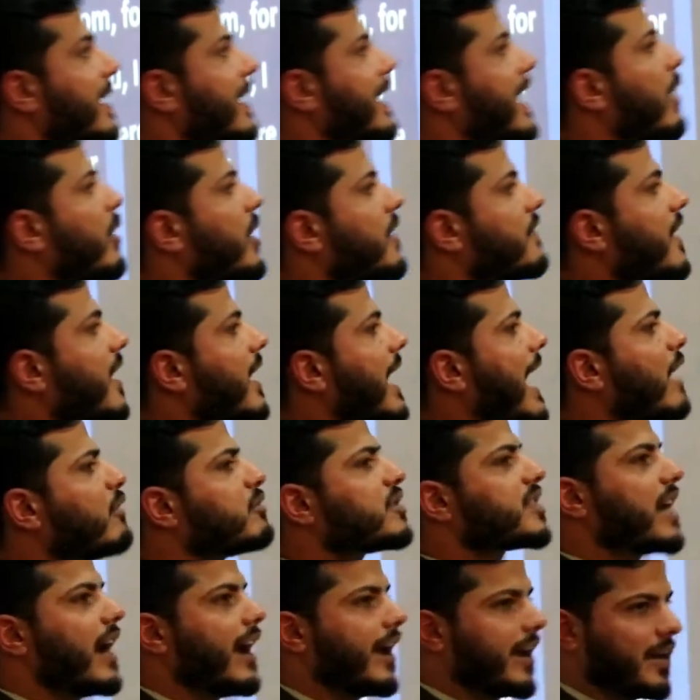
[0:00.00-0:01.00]
Now if they're
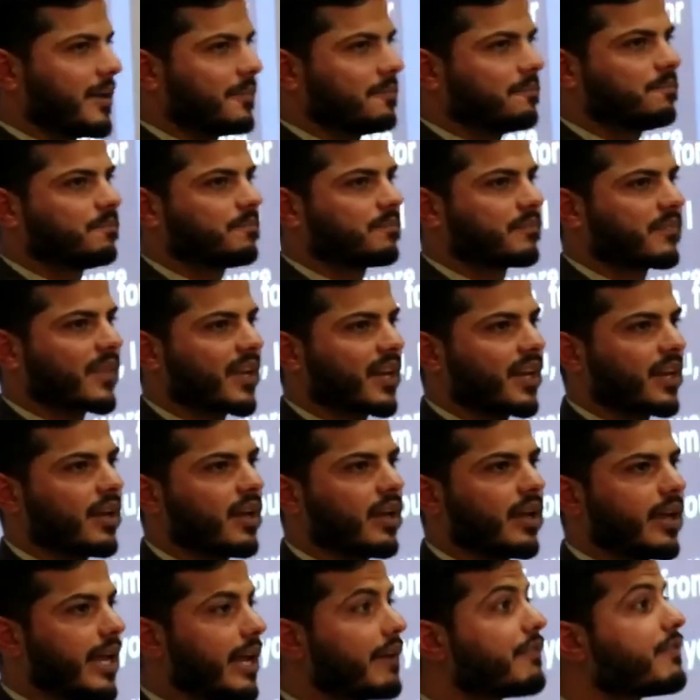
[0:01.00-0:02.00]
outside,
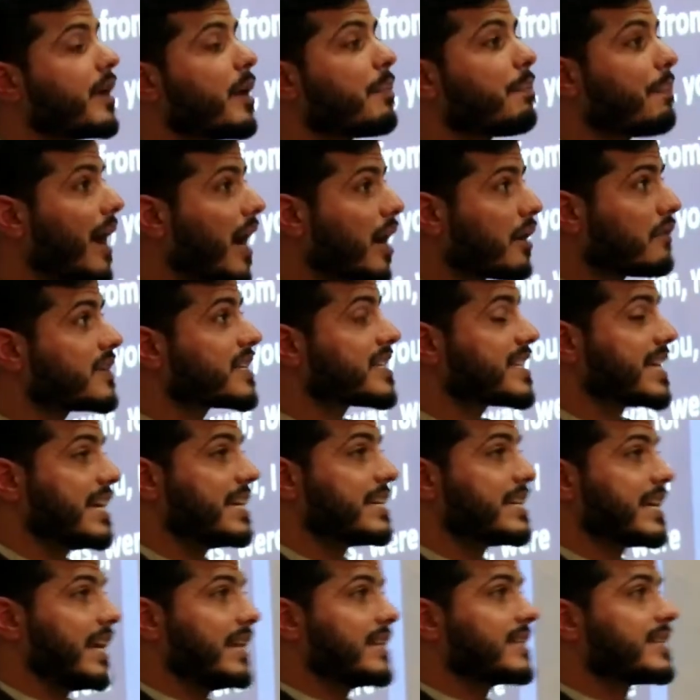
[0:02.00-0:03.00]
if they're part of a
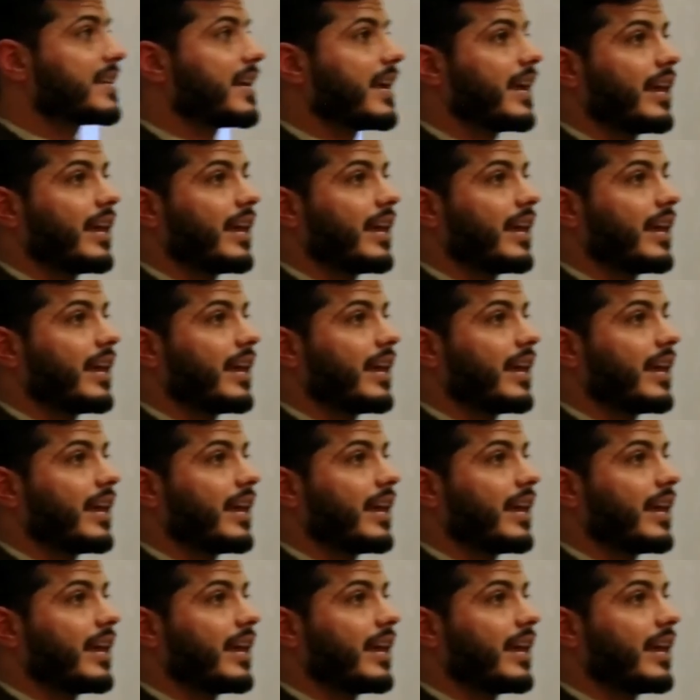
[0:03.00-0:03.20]
sentence,